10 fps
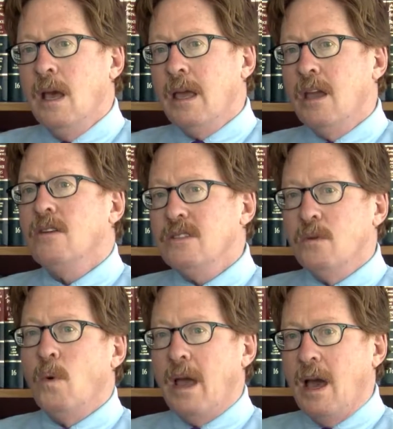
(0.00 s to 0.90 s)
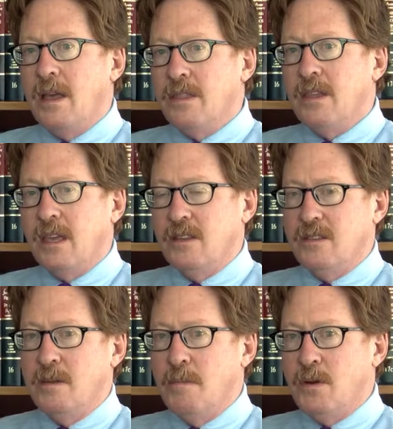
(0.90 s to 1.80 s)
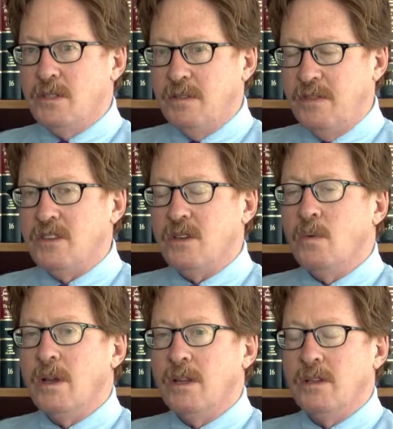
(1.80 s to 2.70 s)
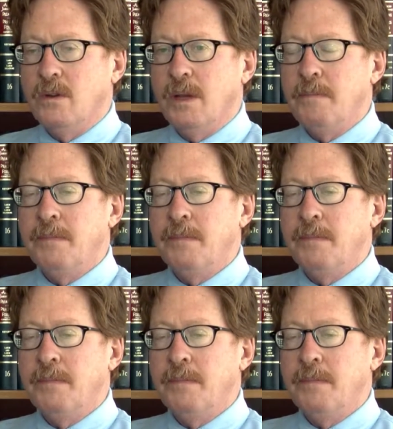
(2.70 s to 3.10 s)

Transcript: Here's the way I think is the most efficient way to do it.